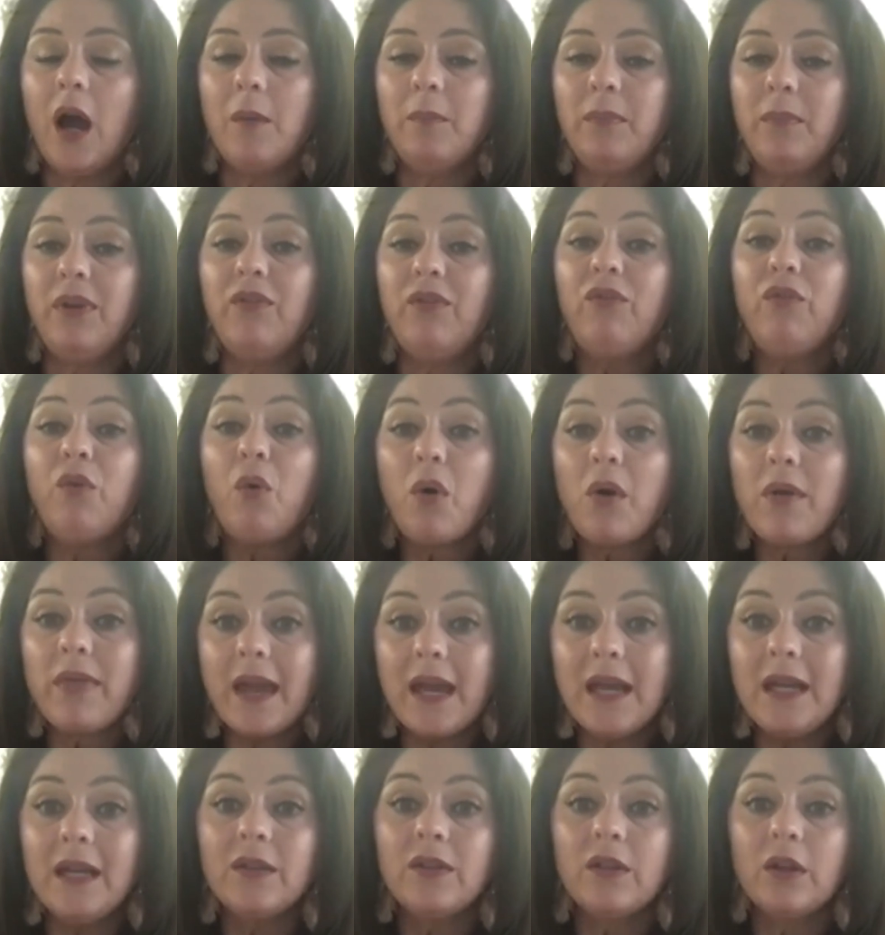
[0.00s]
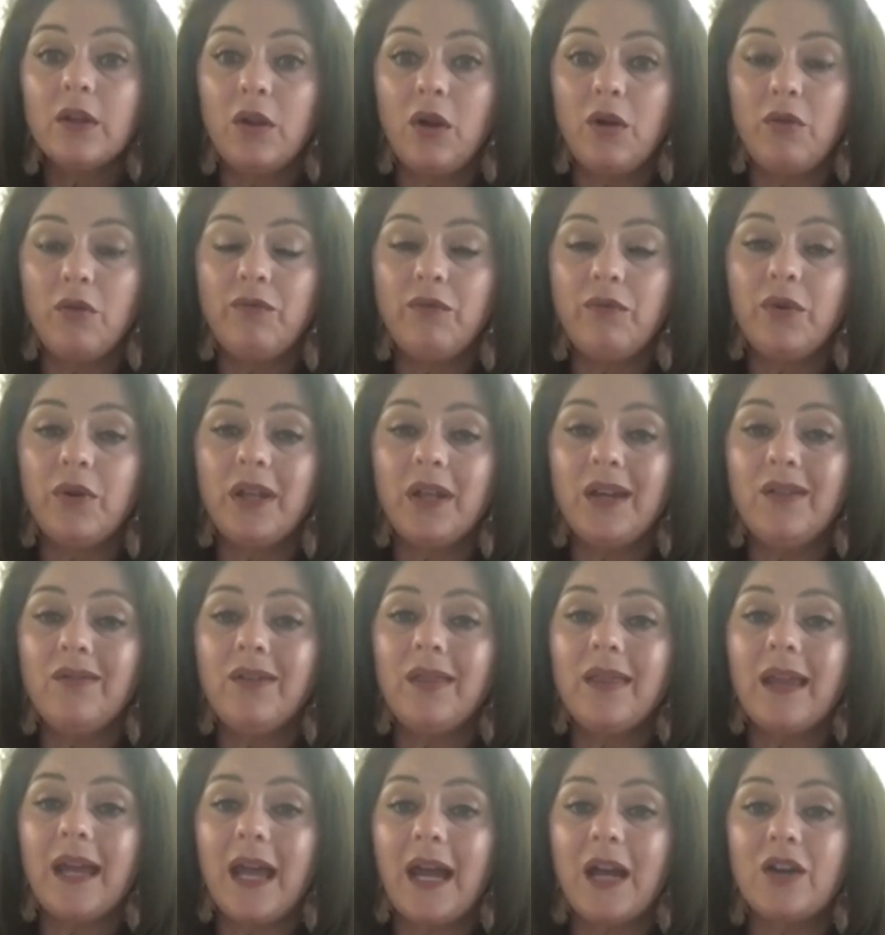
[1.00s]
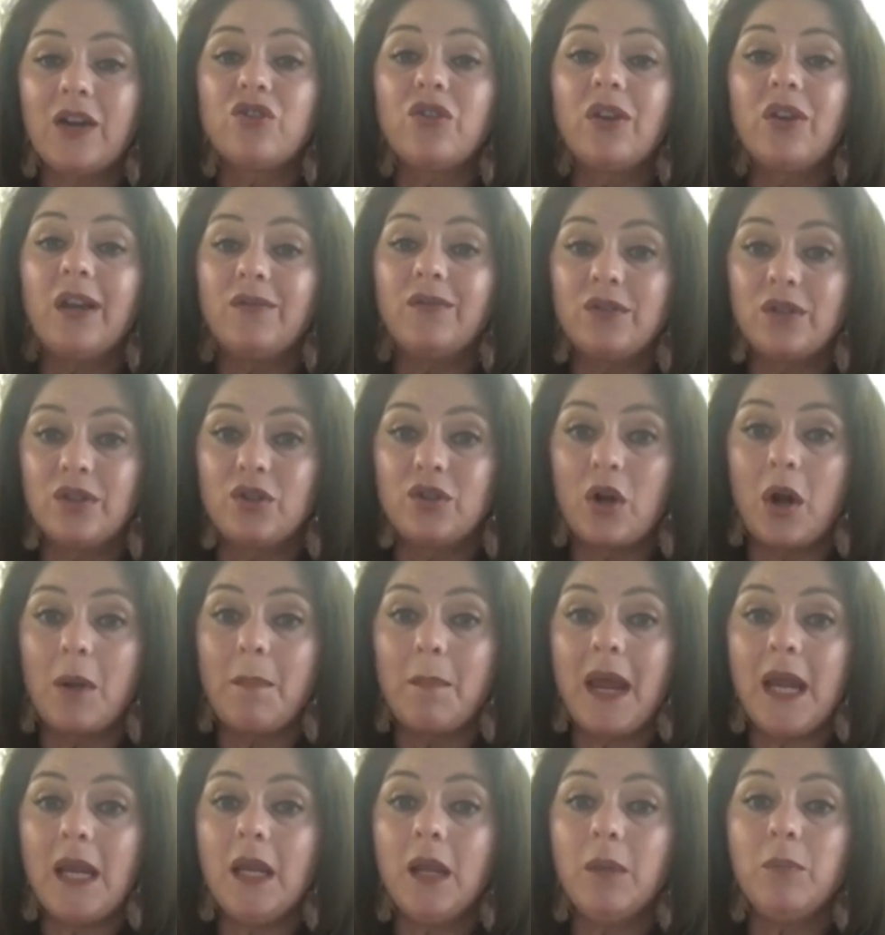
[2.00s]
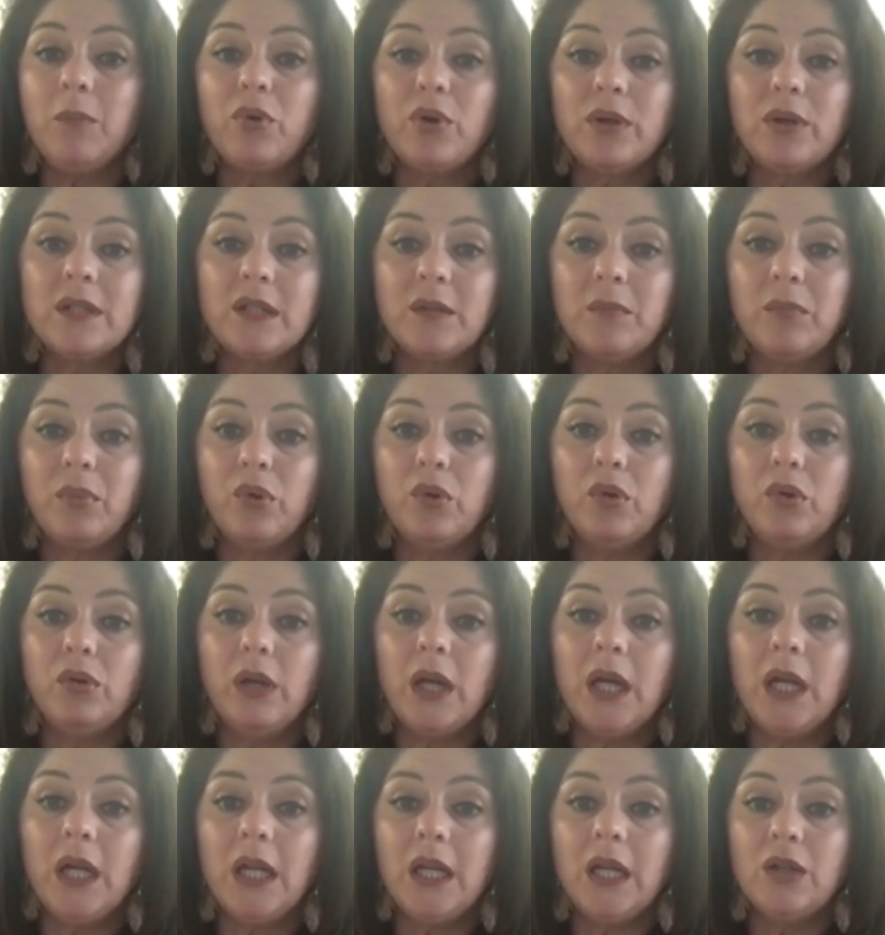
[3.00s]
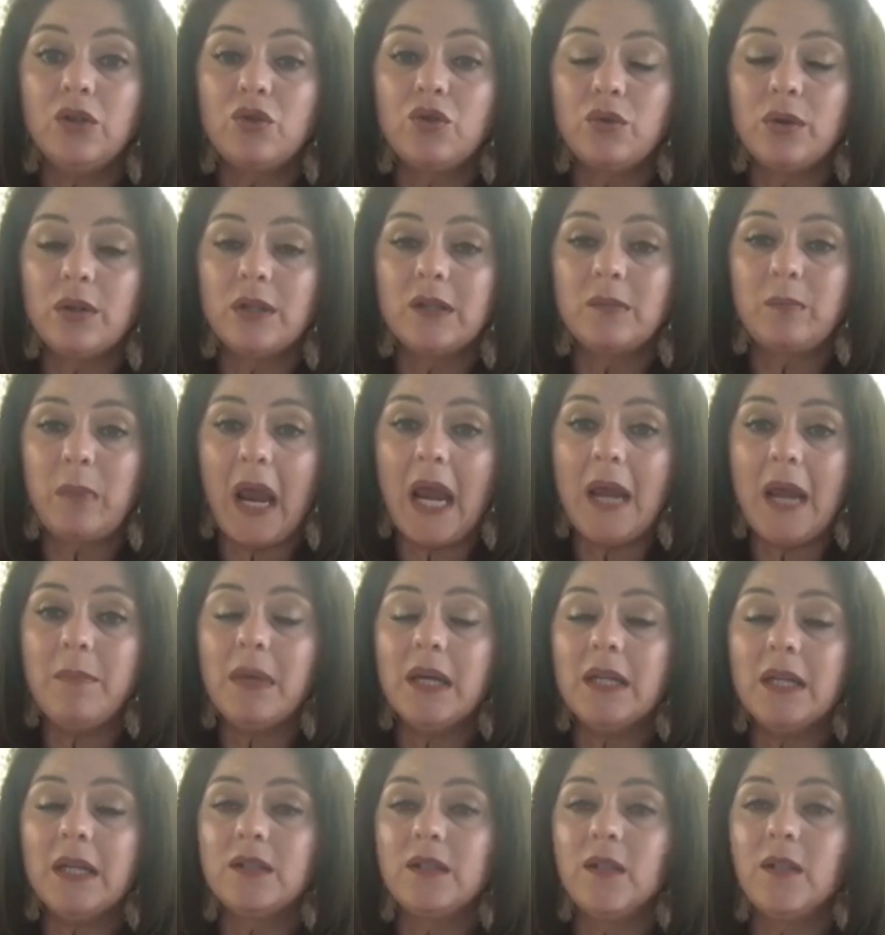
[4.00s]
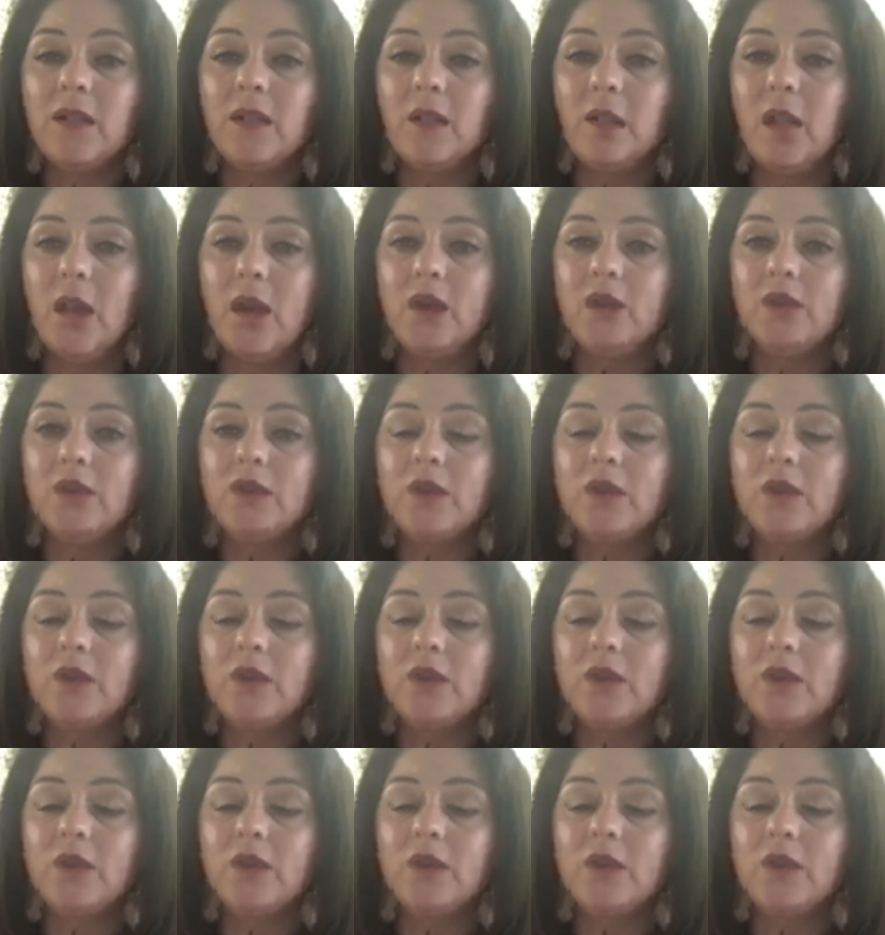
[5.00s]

before they get the loan forgiven, they actually have to start making principal and interest payments on the loan.